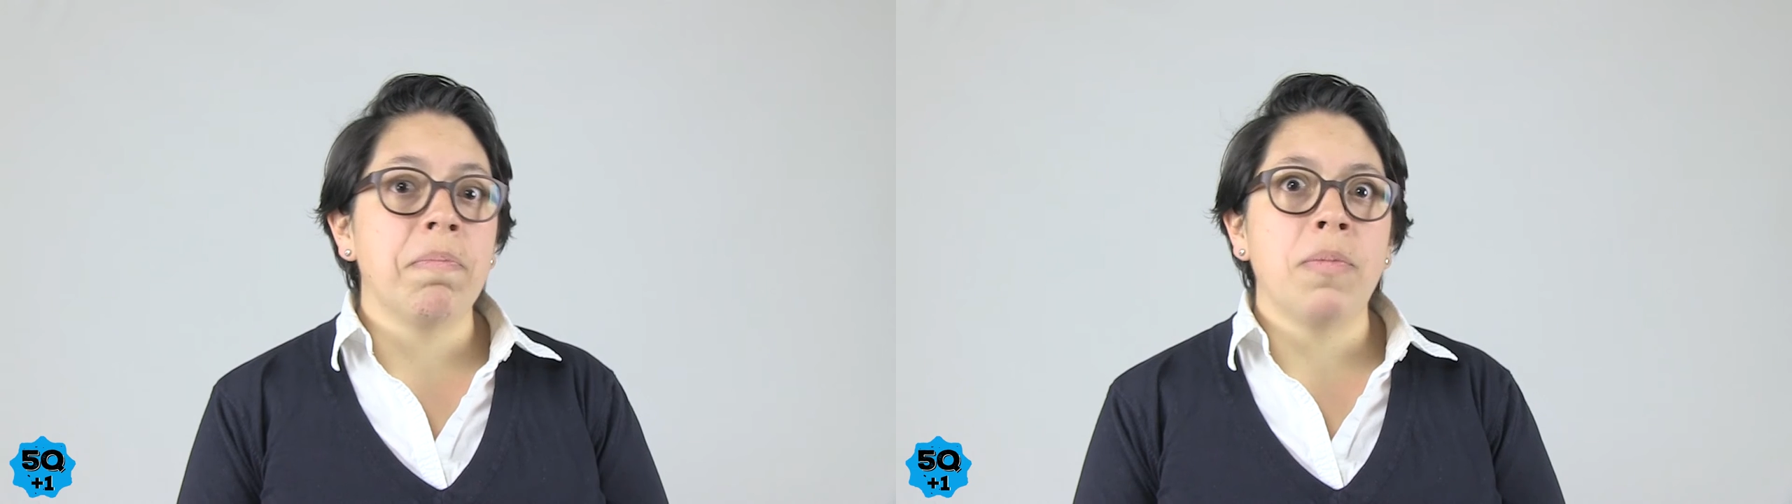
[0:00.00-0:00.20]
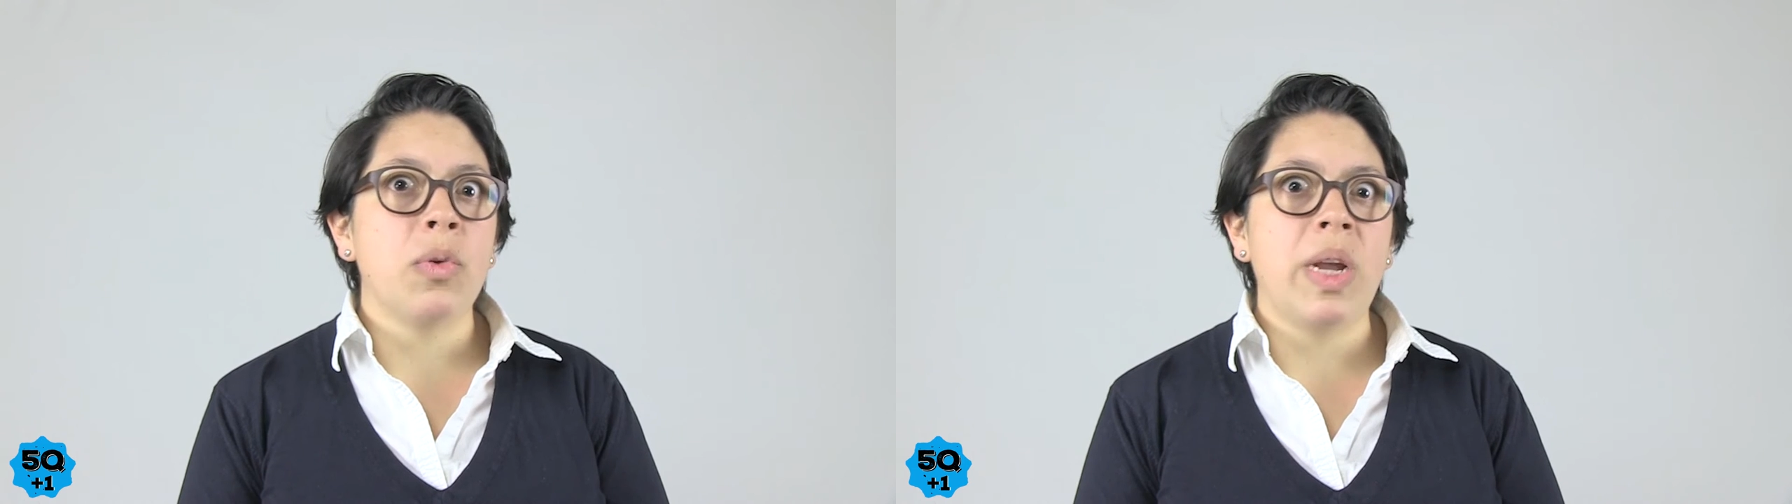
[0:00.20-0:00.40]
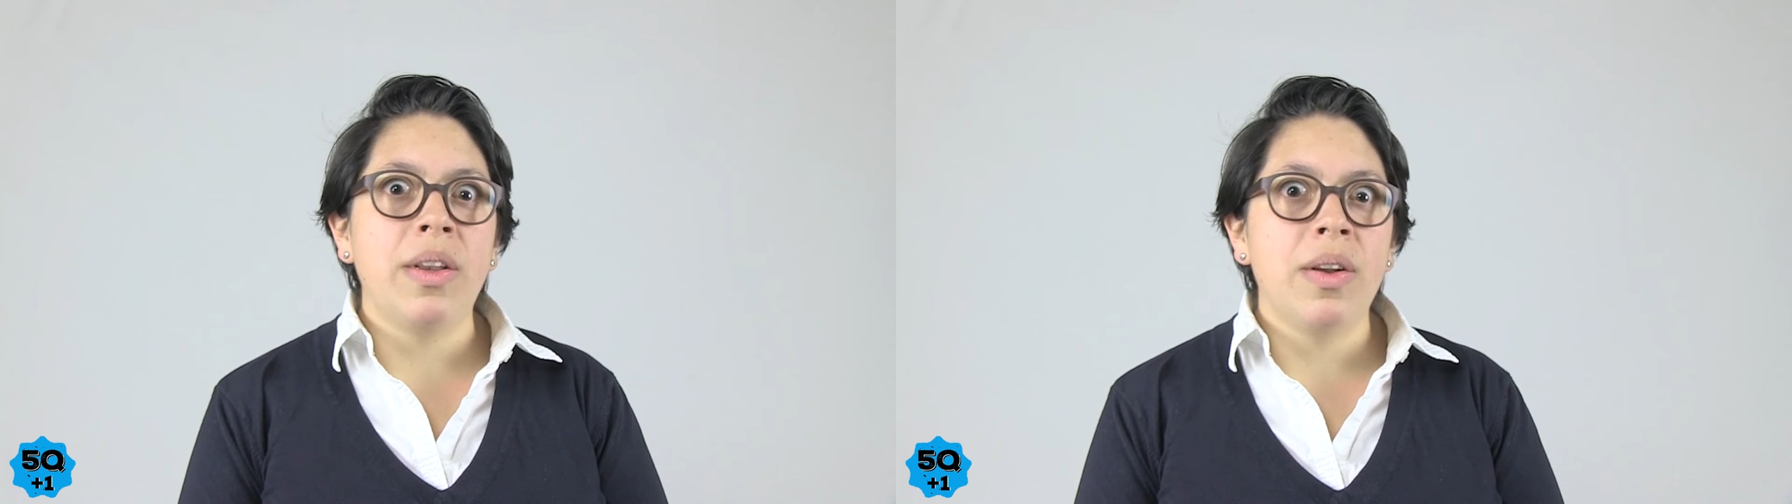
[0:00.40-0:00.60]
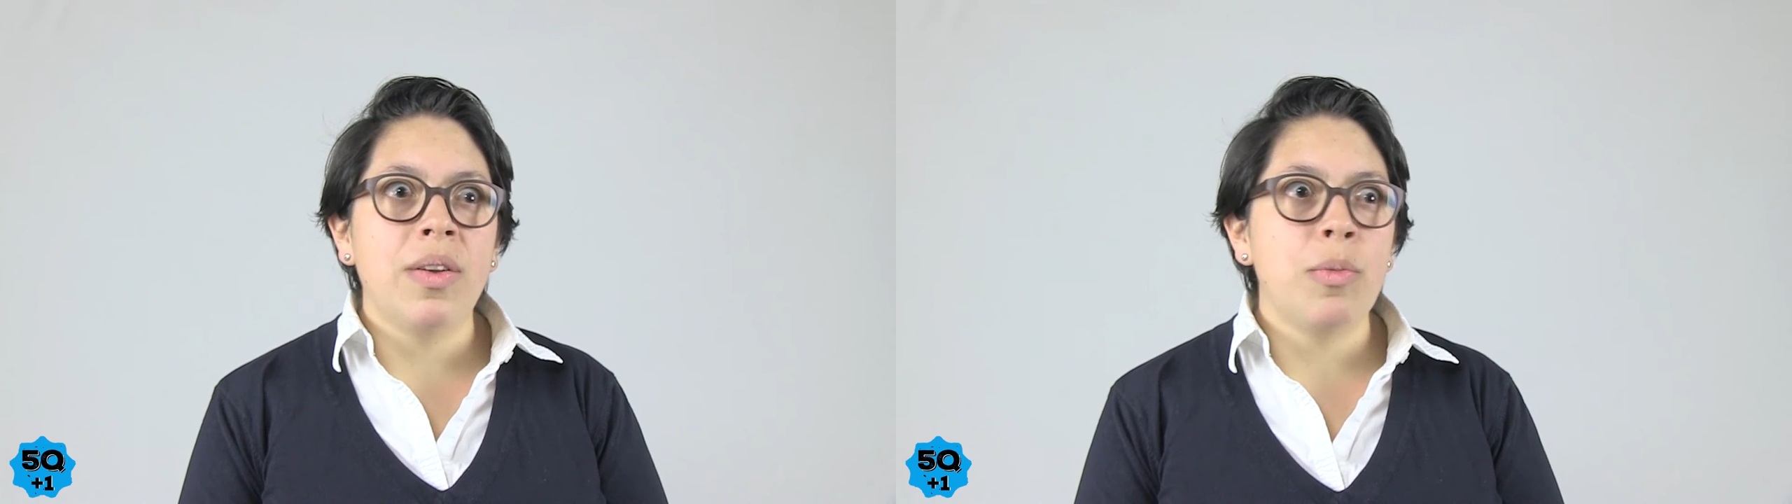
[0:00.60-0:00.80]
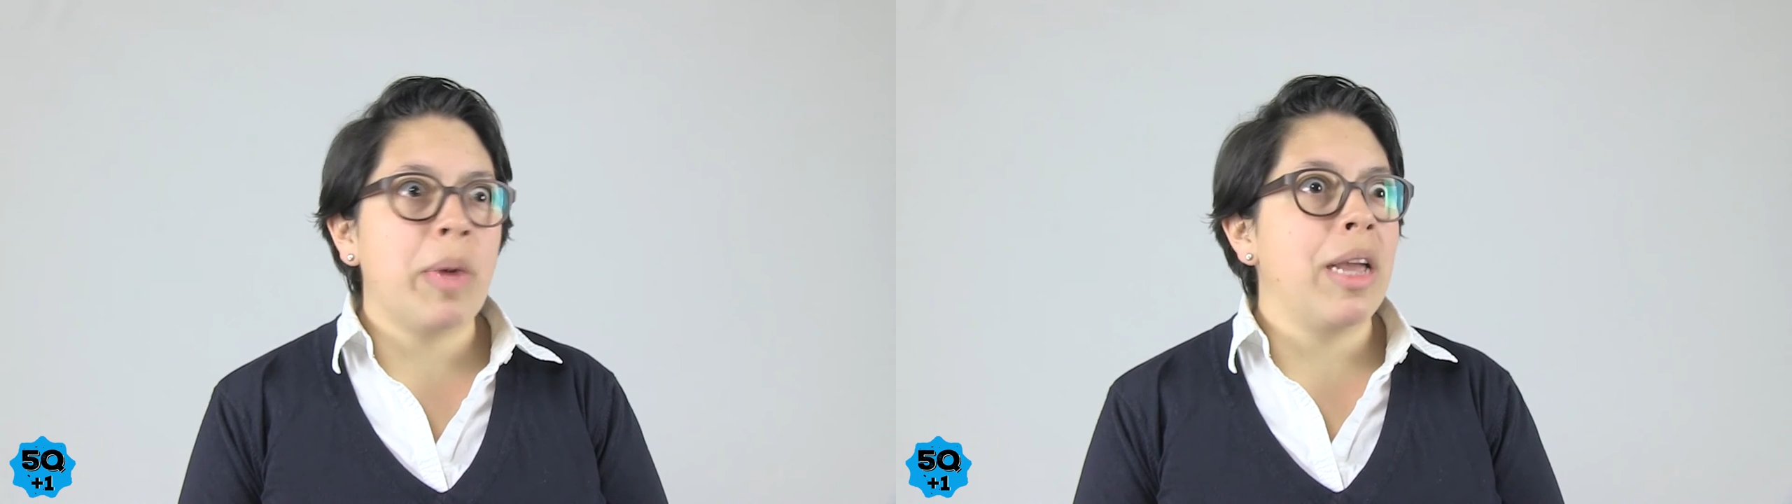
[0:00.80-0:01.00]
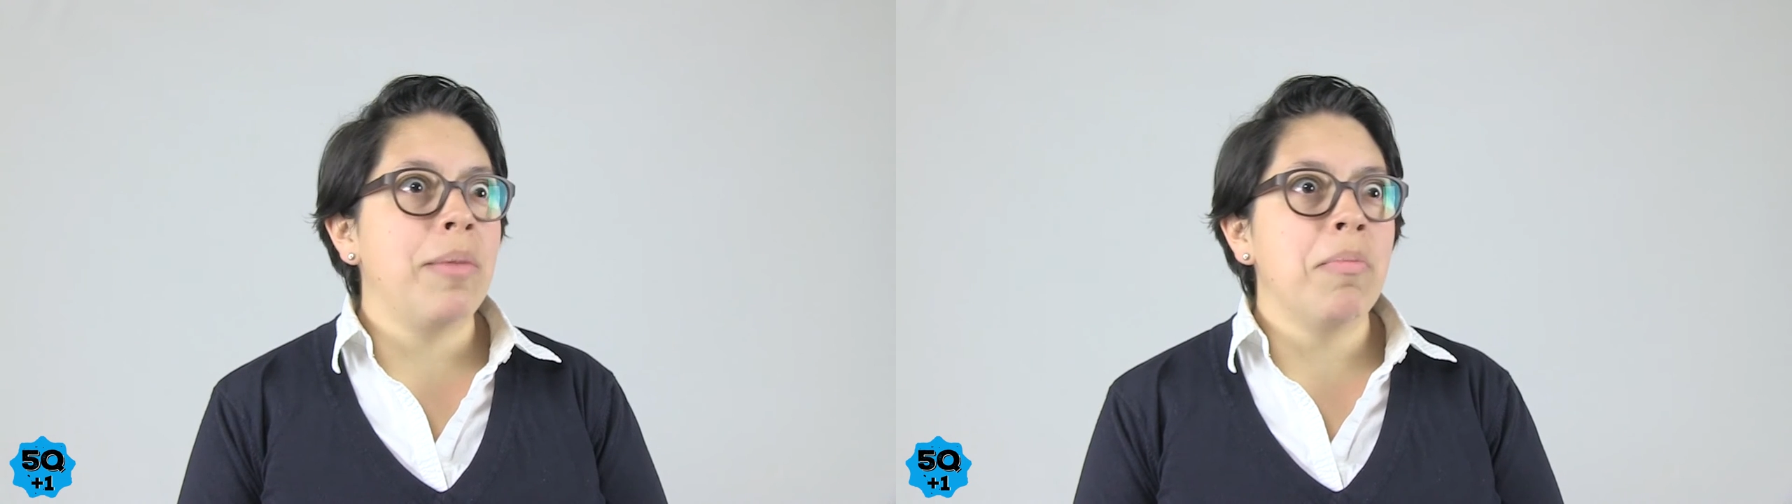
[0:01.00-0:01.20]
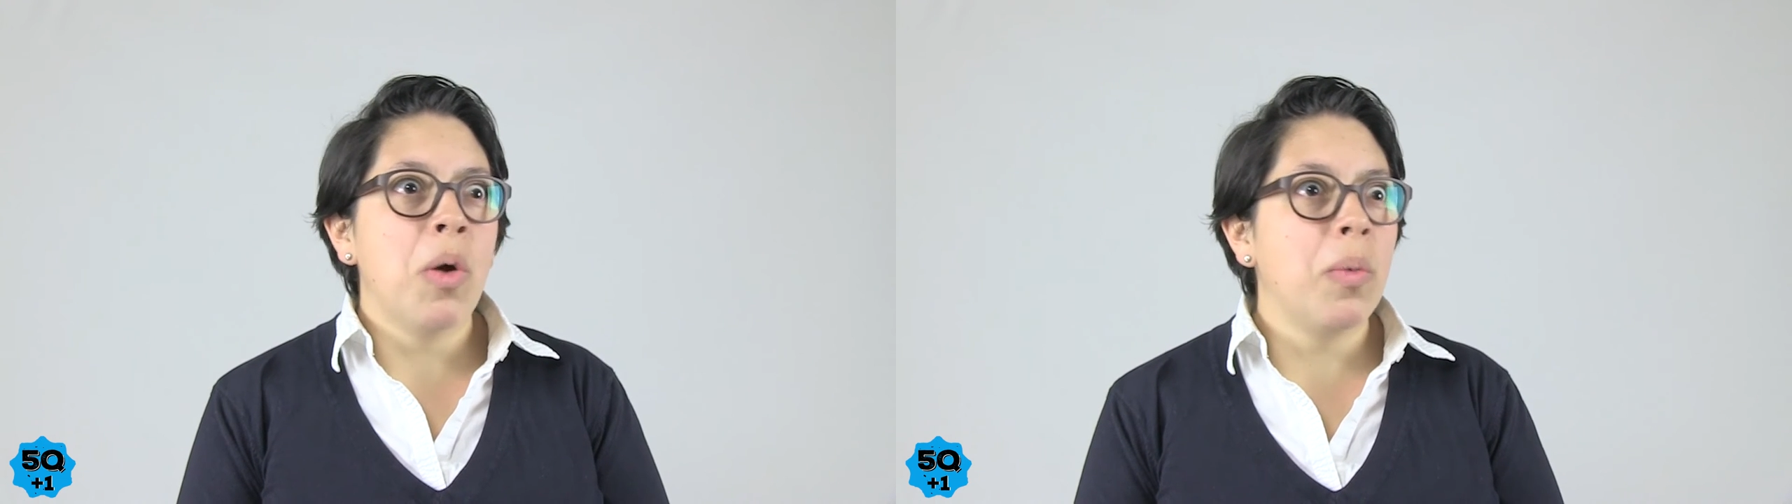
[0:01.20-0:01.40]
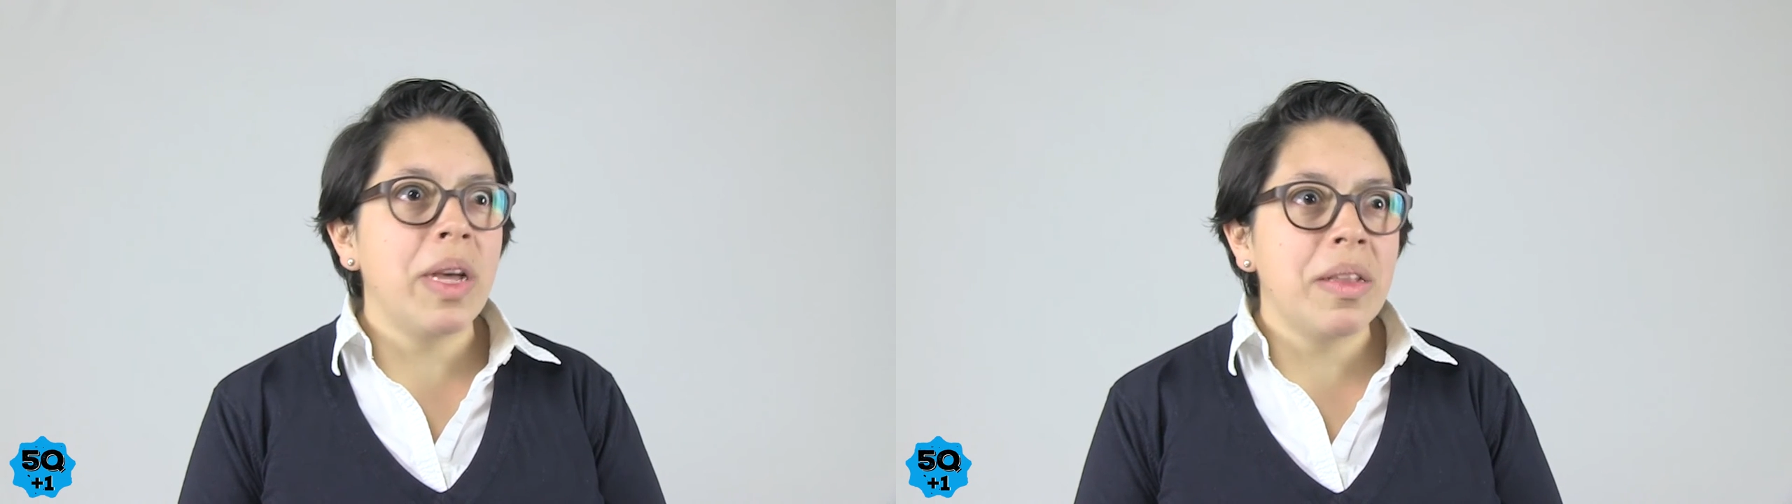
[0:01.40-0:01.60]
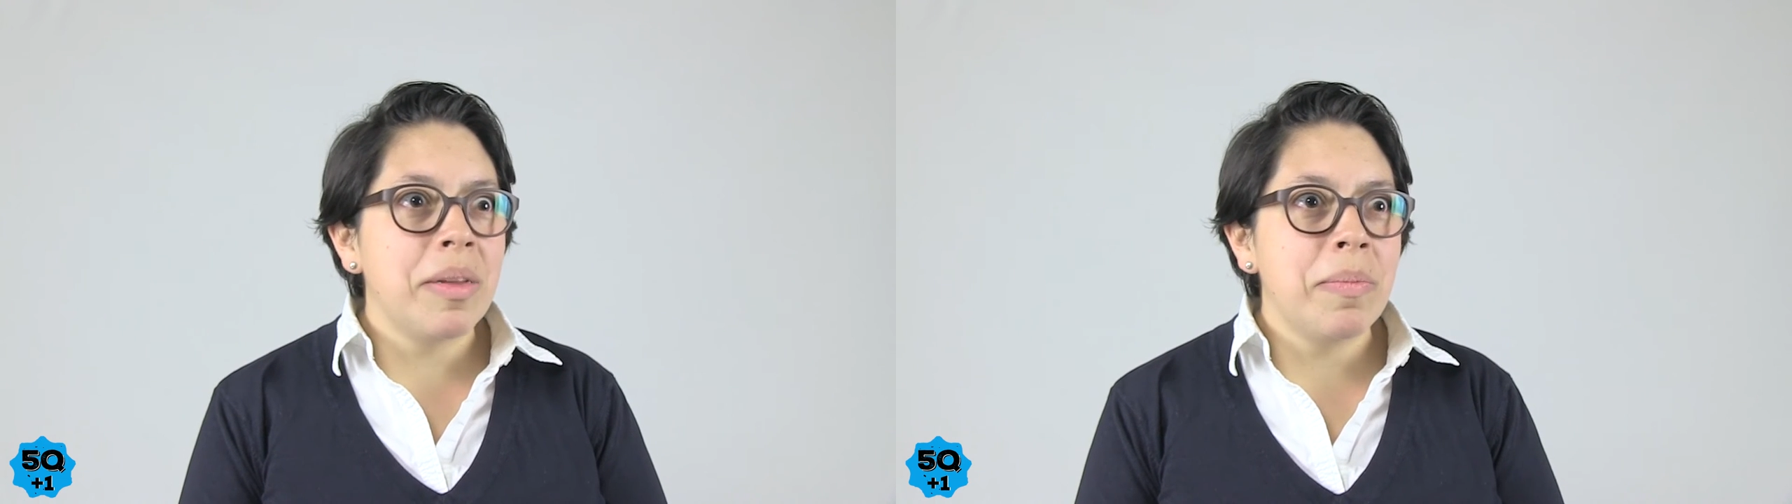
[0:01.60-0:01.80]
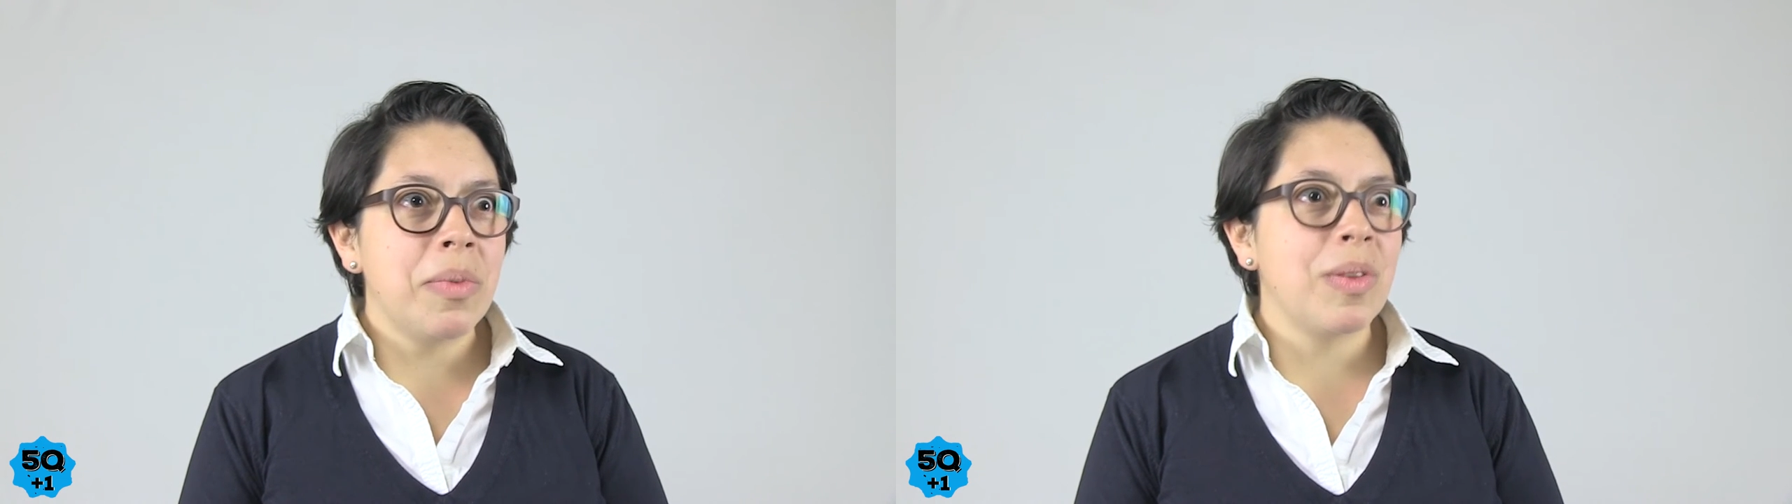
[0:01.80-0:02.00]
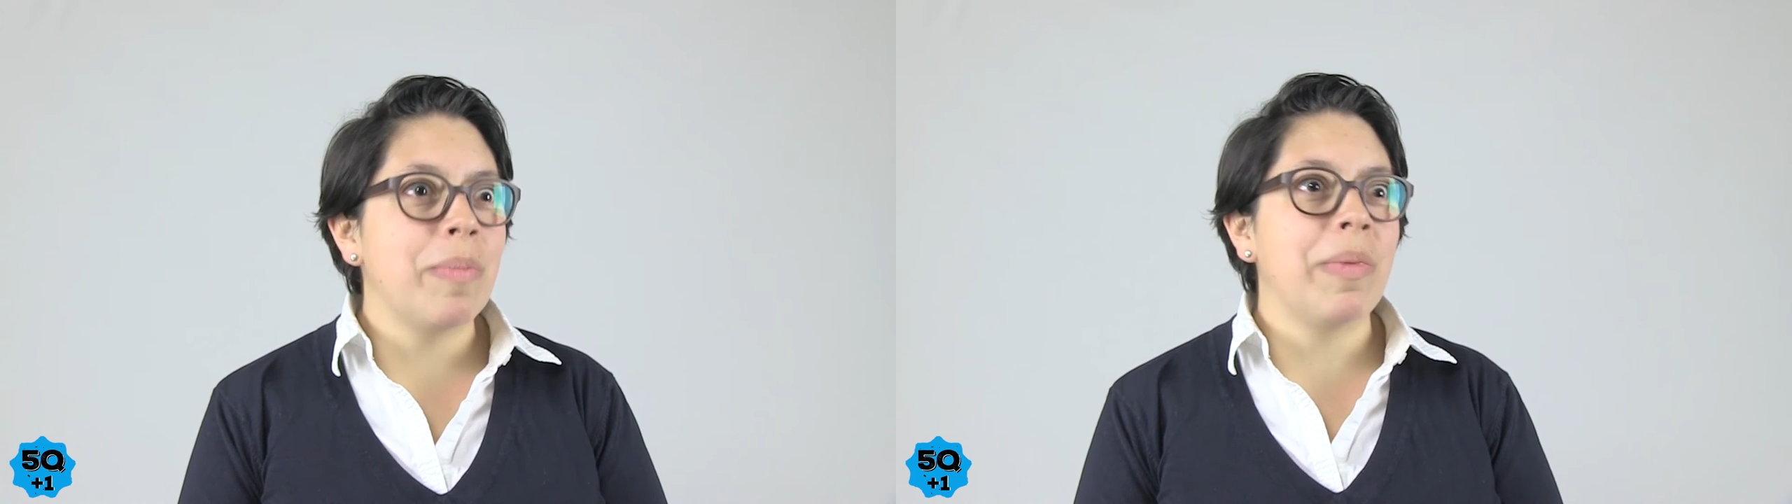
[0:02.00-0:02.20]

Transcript: trainers, by Mo Willems,